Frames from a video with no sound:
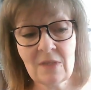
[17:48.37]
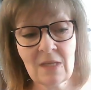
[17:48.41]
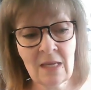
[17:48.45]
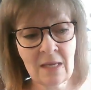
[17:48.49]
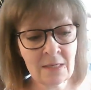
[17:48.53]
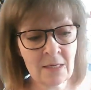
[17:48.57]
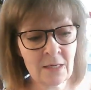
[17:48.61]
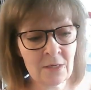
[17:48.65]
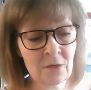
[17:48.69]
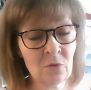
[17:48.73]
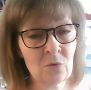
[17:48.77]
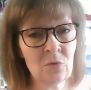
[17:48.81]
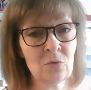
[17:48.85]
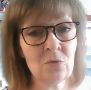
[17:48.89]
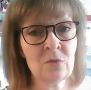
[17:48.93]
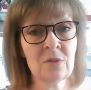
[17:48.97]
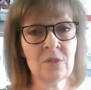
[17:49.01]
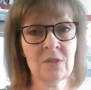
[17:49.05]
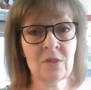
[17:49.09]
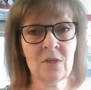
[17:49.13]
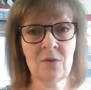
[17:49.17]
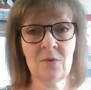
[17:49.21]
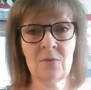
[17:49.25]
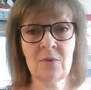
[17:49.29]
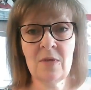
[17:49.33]
And I
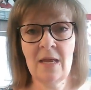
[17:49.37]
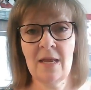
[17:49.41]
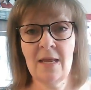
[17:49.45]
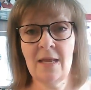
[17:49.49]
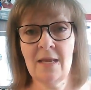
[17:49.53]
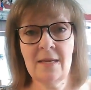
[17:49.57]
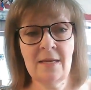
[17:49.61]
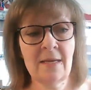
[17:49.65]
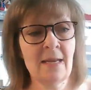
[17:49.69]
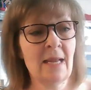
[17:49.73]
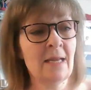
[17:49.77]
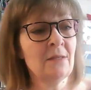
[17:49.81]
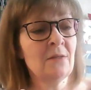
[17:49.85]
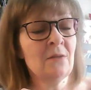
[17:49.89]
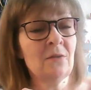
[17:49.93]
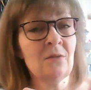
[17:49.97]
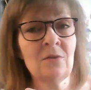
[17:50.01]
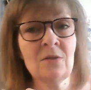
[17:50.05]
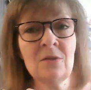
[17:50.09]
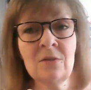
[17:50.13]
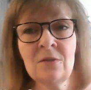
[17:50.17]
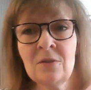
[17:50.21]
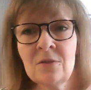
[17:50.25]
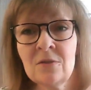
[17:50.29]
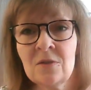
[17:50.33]
also
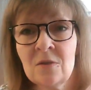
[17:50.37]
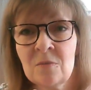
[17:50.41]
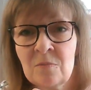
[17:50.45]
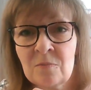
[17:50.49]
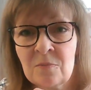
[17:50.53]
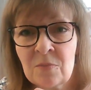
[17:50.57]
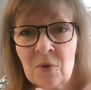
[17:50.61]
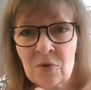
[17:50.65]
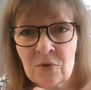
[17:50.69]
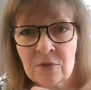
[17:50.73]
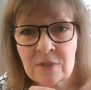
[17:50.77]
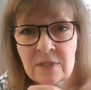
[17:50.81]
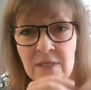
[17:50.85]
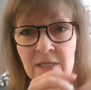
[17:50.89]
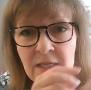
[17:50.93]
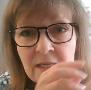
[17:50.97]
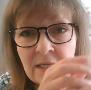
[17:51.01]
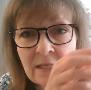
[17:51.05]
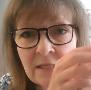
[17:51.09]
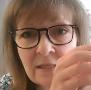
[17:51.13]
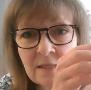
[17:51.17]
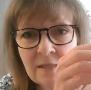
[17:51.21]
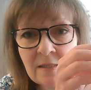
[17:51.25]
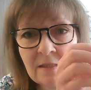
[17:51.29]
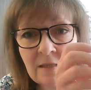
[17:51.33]
lengthened the
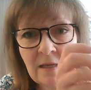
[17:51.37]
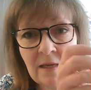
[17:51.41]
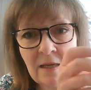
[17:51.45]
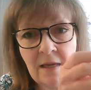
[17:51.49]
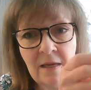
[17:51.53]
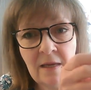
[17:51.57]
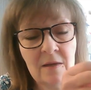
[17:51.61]
bodice